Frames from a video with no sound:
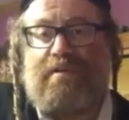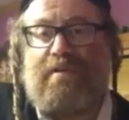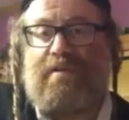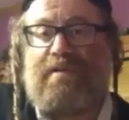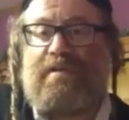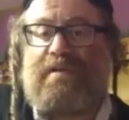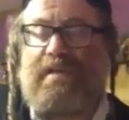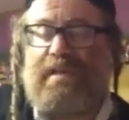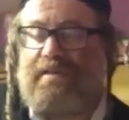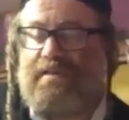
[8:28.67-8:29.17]
You
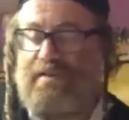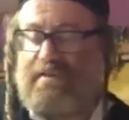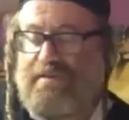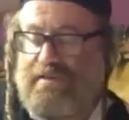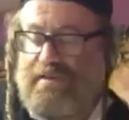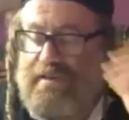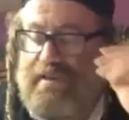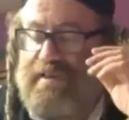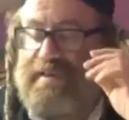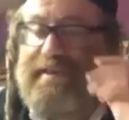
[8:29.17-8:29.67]
understand?
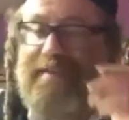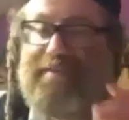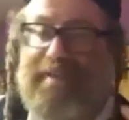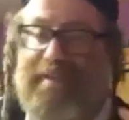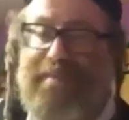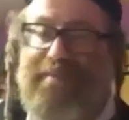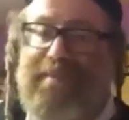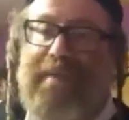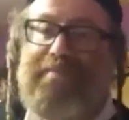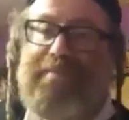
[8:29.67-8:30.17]
So some,
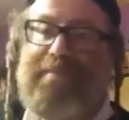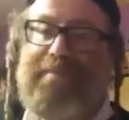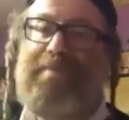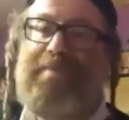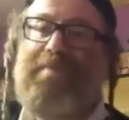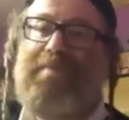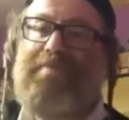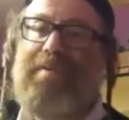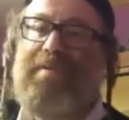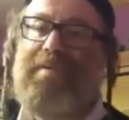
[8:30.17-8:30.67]
sometimes
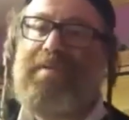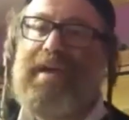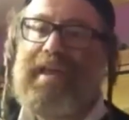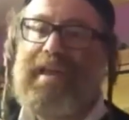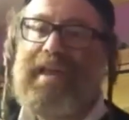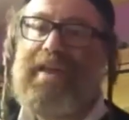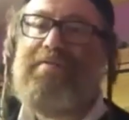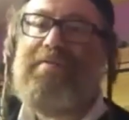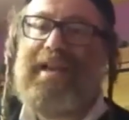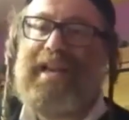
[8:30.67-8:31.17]
people
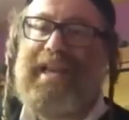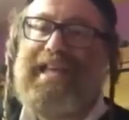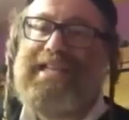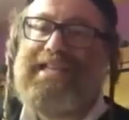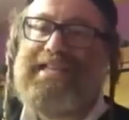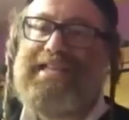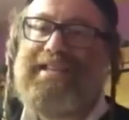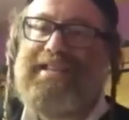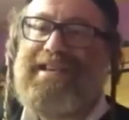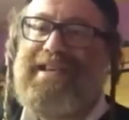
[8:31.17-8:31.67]
I have a
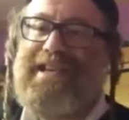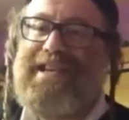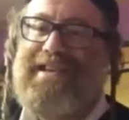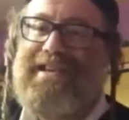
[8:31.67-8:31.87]
list.